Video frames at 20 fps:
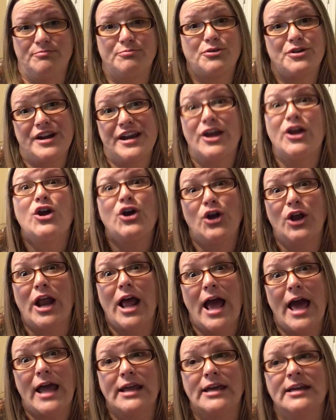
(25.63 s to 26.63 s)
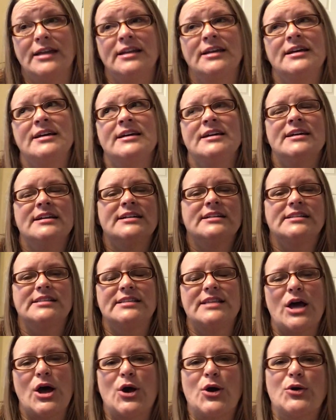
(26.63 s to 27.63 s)
pretty good at it.
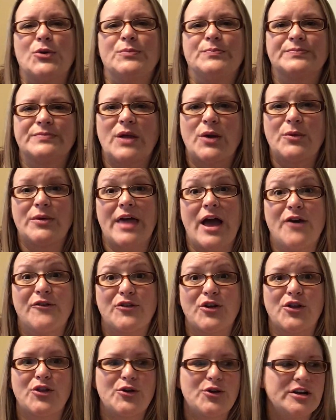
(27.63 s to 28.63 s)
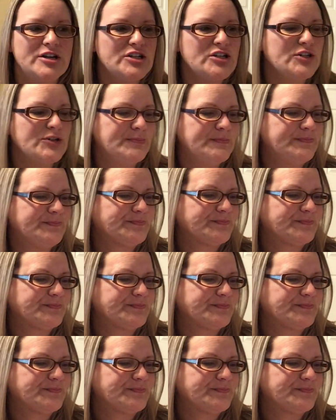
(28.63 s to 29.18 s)
So without further ado,